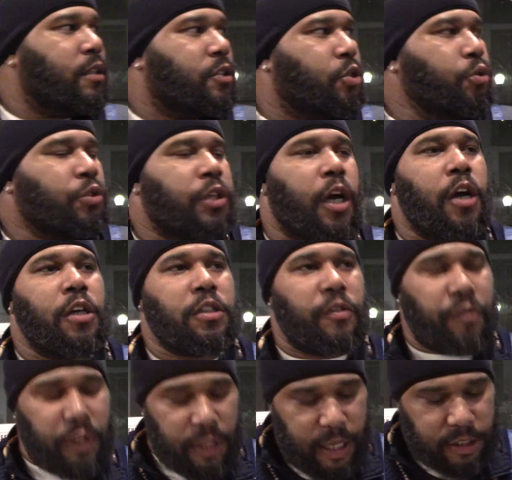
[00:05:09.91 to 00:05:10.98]
2/3 of
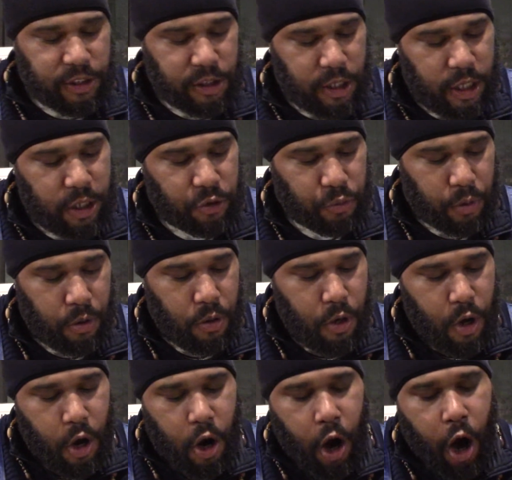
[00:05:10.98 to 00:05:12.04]
the nation of Israel.
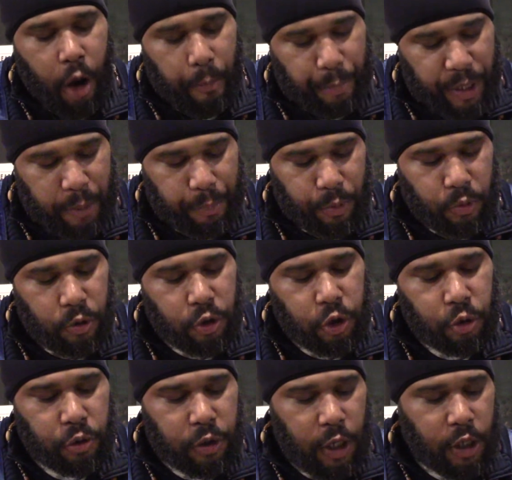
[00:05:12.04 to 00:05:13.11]
Our people,
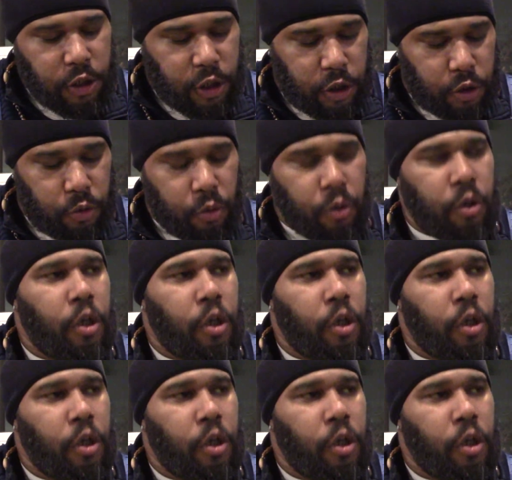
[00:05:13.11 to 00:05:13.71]
2/3 of you.